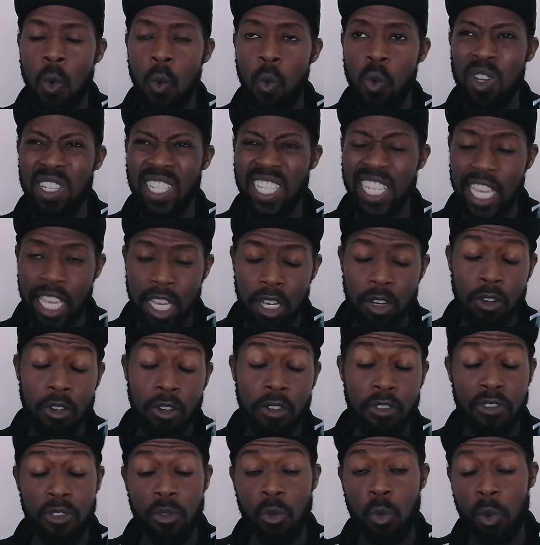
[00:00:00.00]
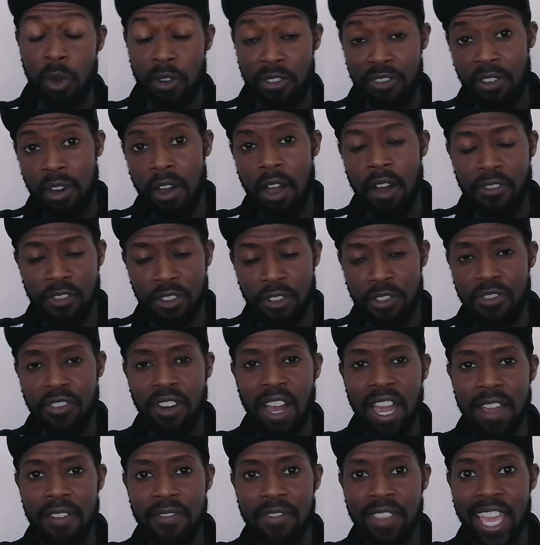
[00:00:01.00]
was ill for
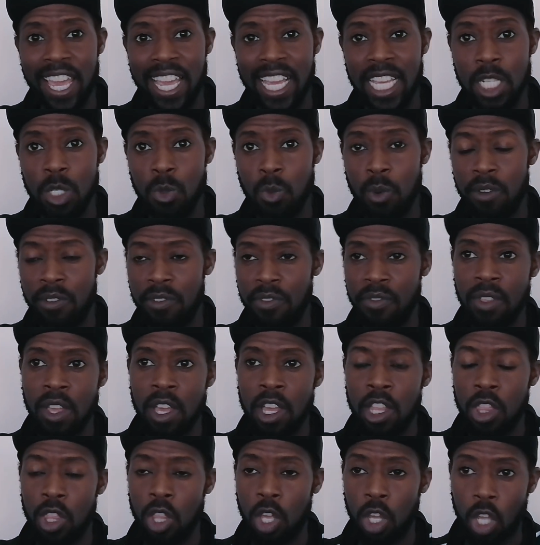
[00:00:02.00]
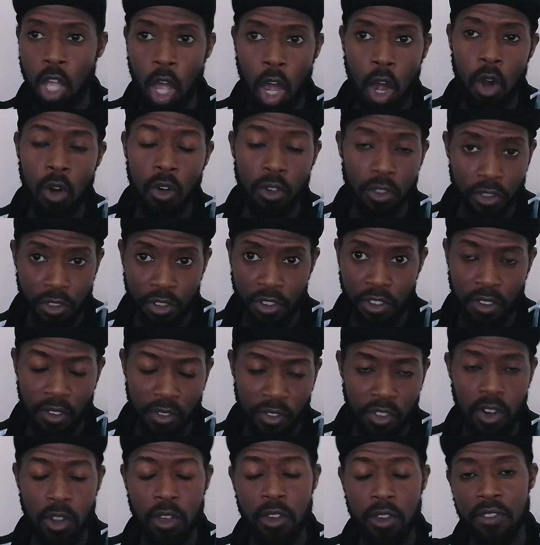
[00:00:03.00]
5 days with the cold
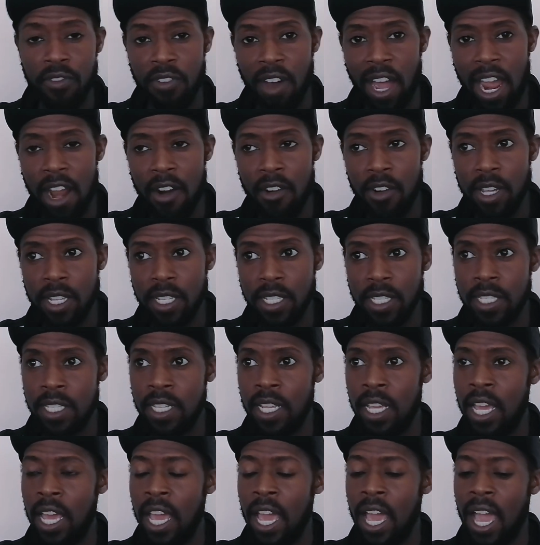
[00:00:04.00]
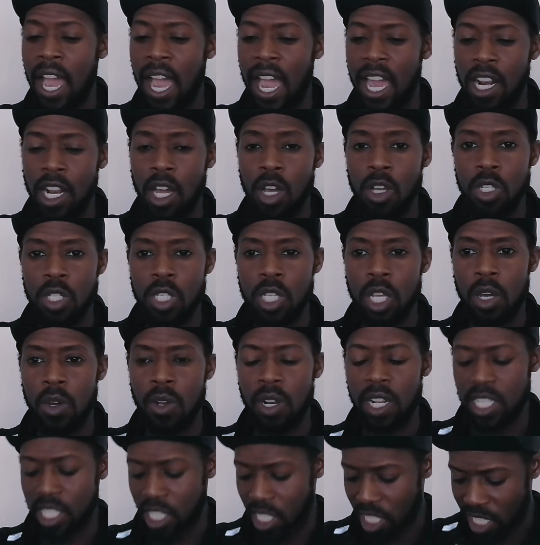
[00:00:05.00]
flu virus, and also
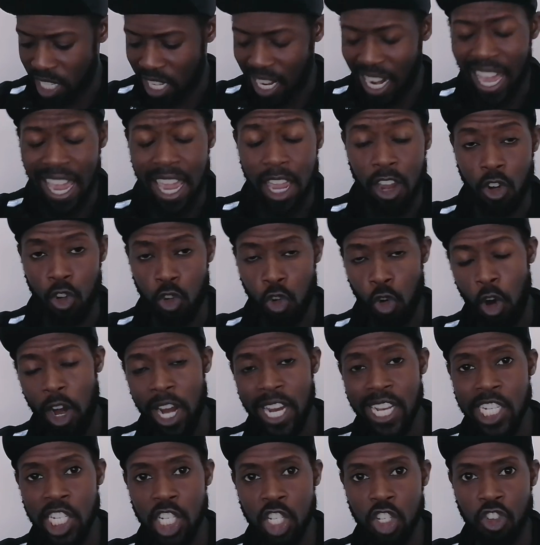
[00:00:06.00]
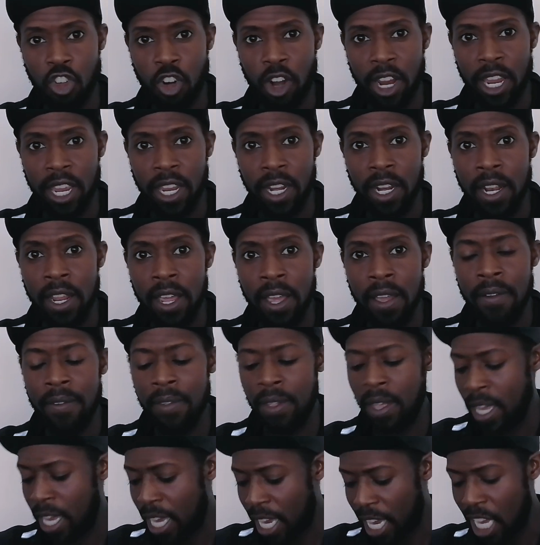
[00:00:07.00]
the slight groin strain
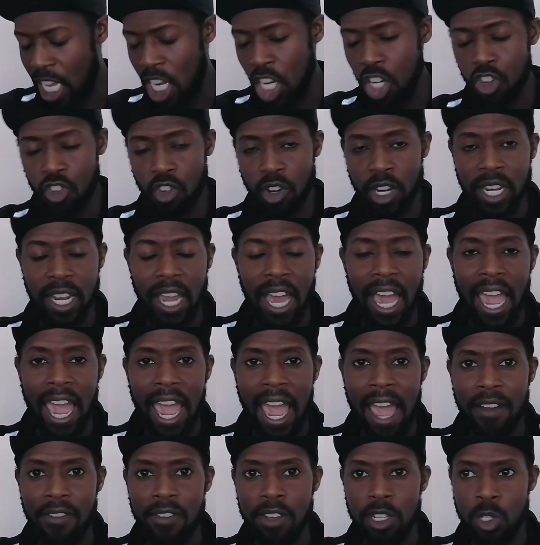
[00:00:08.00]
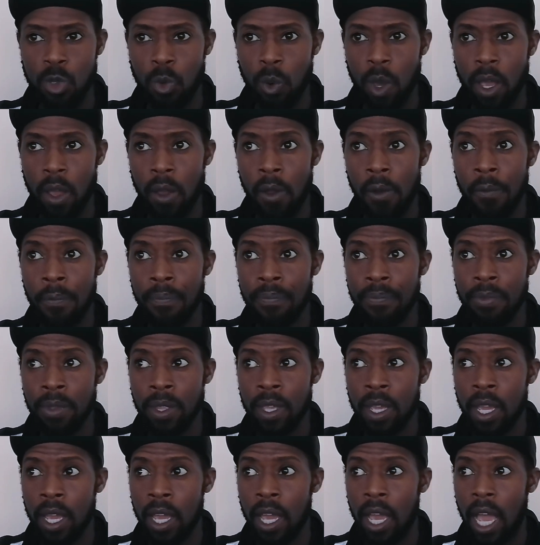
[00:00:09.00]
injury that I have as well.
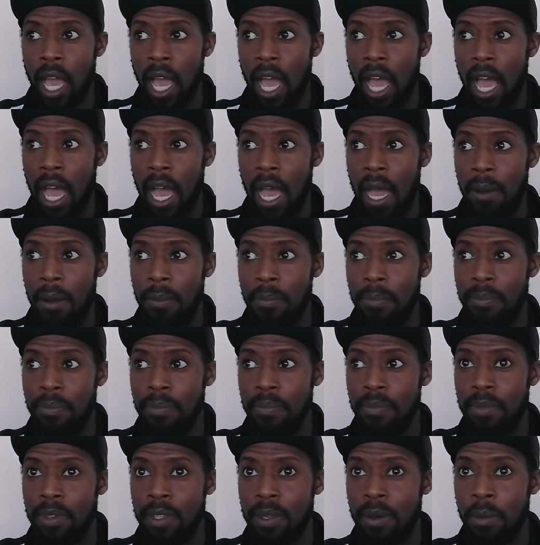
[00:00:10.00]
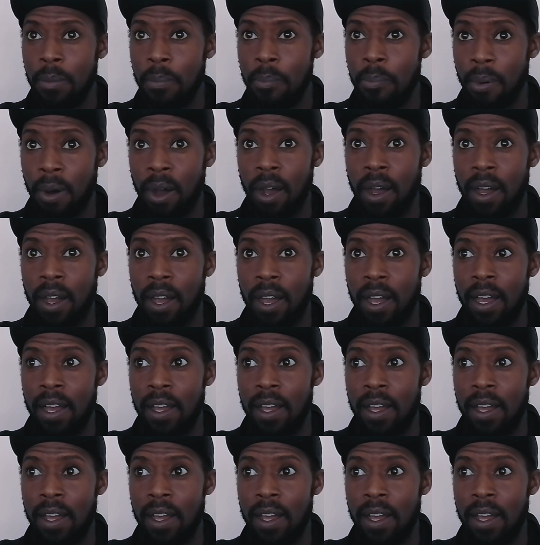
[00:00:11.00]
But